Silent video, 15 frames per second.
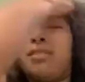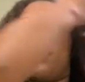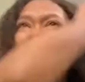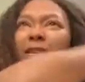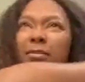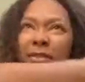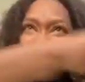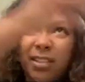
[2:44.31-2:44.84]
So
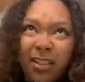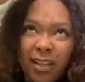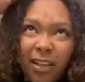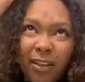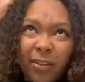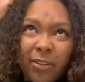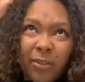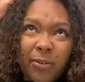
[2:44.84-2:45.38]
I'm just going to
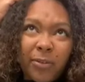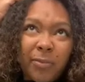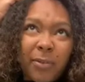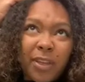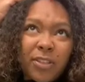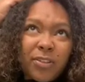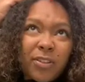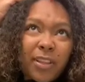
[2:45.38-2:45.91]
go through and
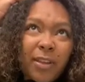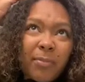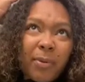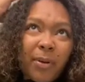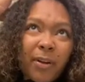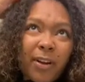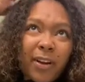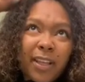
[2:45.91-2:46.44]
make sure that
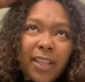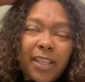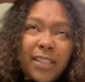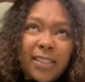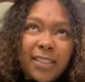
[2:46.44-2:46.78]
part is